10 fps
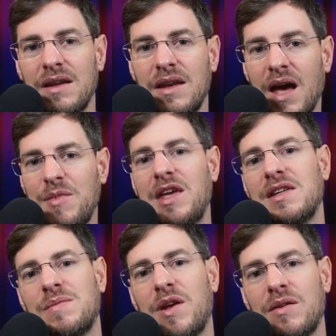NAMI
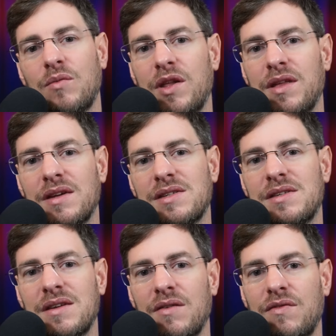has been with
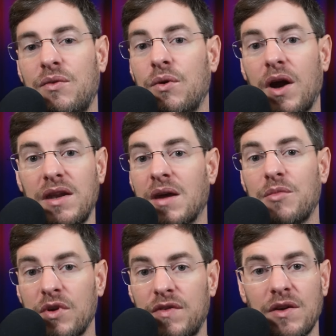us for a
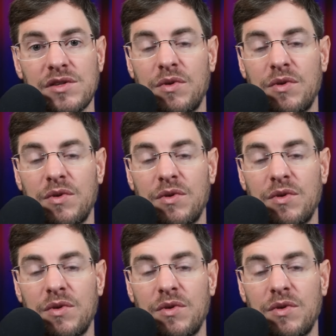number of years.